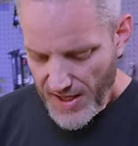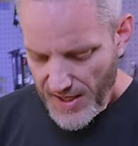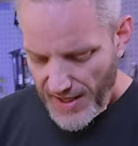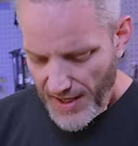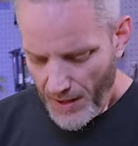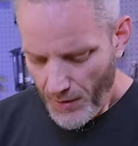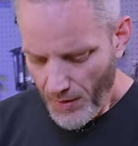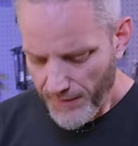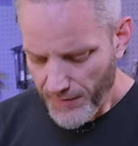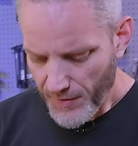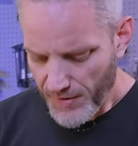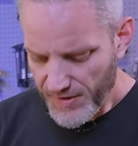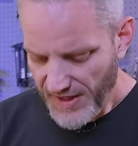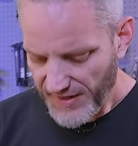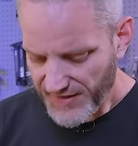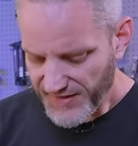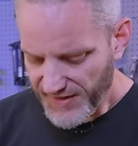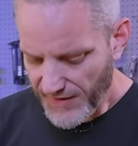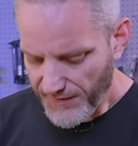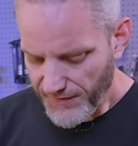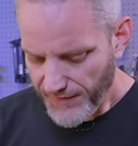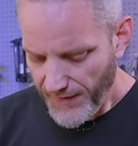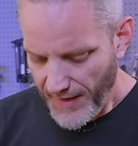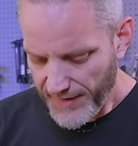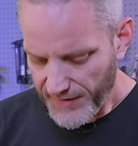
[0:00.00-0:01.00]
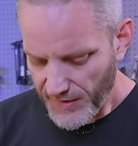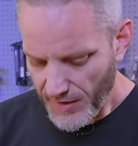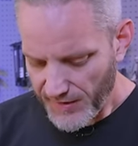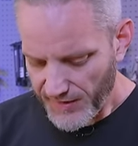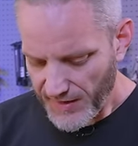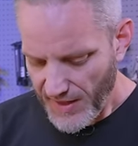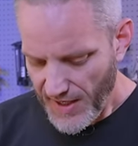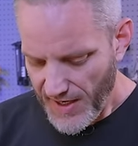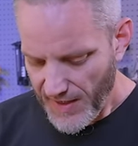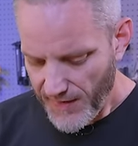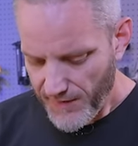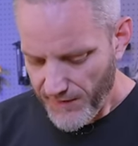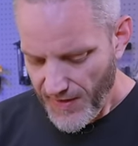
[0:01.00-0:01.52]
However, Nick did find
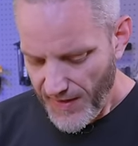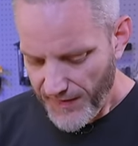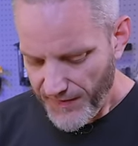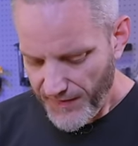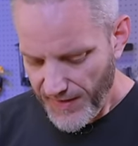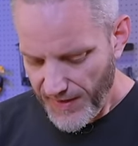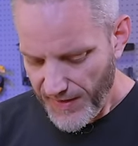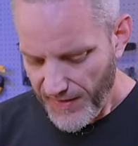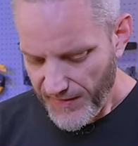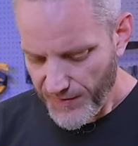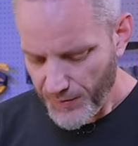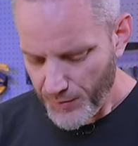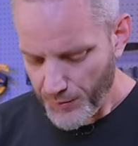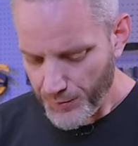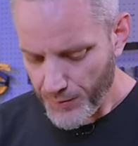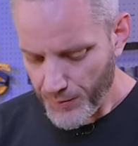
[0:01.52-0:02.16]
online that they've